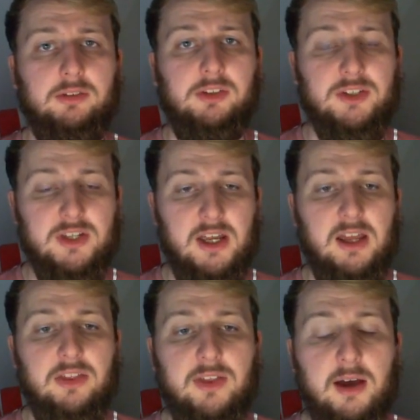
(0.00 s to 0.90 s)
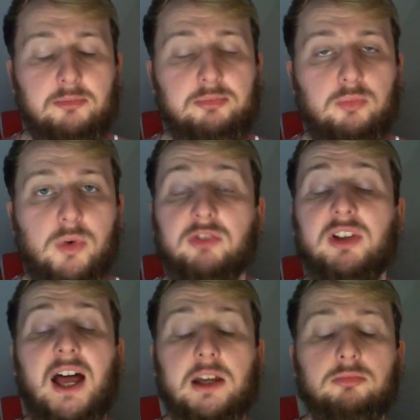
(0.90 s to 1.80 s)
to say that we
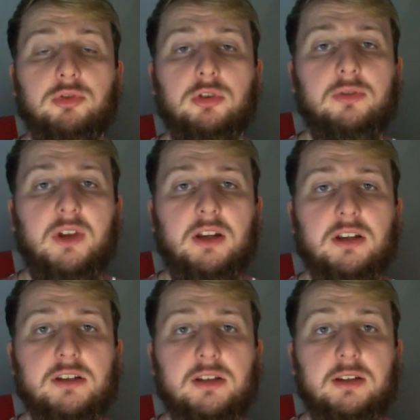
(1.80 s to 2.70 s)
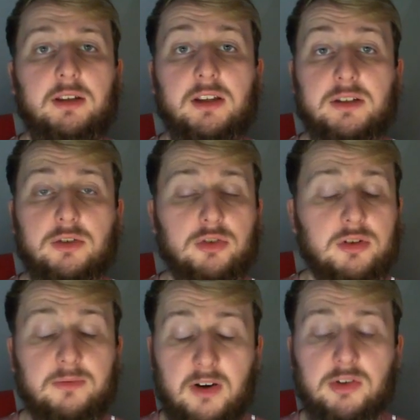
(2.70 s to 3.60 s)
rely on Bruno Fernandes. He's good,
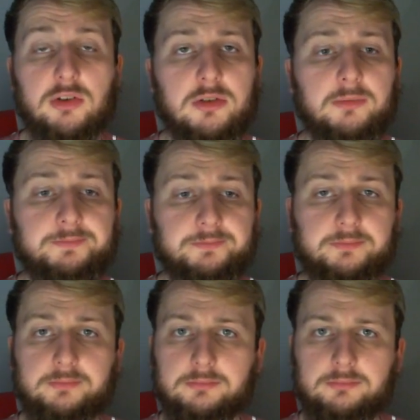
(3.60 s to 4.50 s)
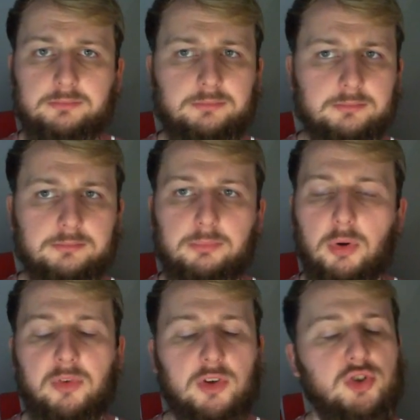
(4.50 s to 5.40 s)
very good,
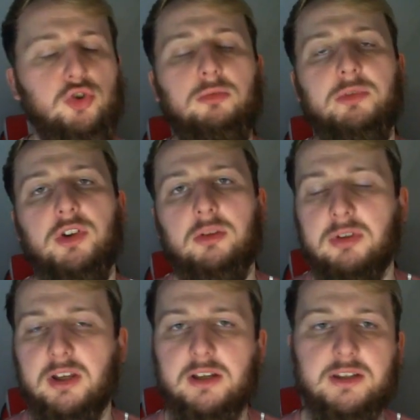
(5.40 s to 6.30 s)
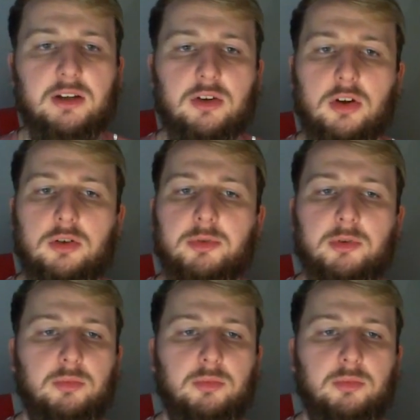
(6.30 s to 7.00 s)
but we've got so many other players that can contribute.